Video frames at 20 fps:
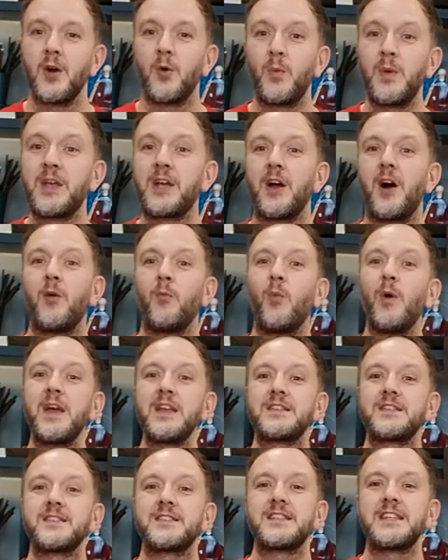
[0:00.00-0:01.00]
We can't
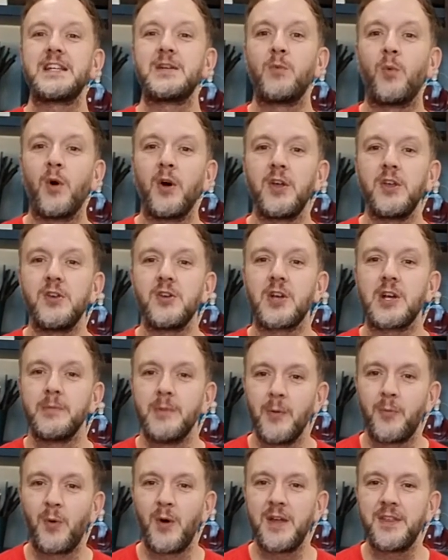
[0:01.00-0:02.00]
wait to see what you come
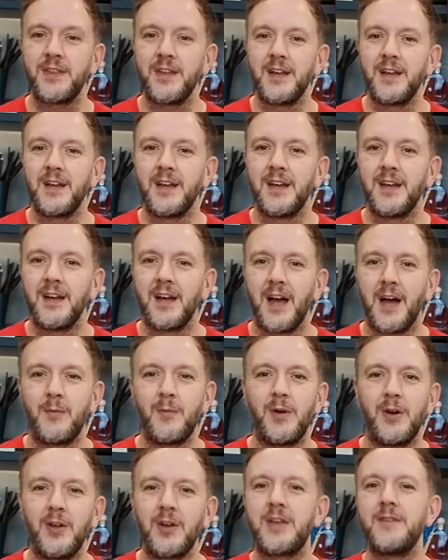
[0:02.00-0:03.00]
up with, and
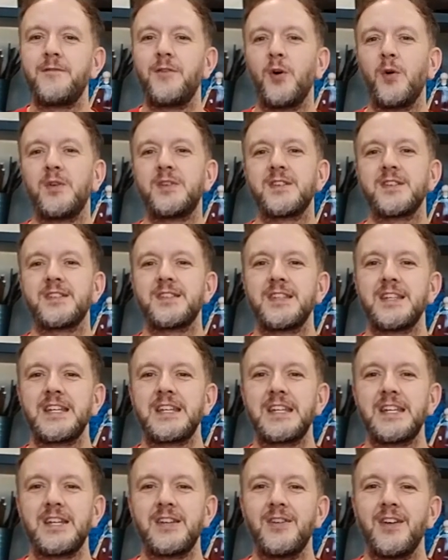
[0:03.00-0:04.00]
we're looking forward to
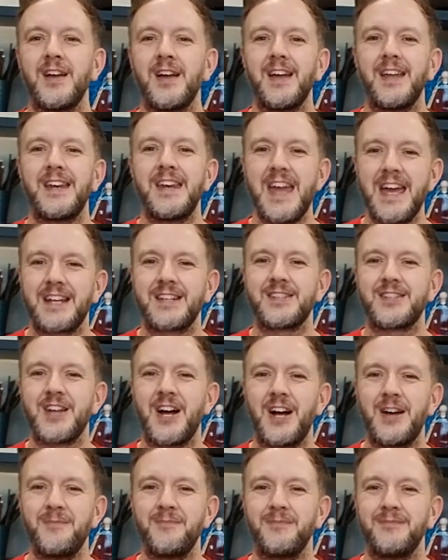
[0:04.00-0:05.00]
seeing you next
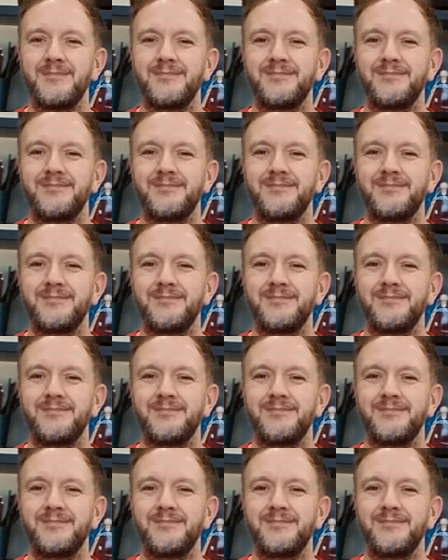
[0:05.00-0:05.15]
time.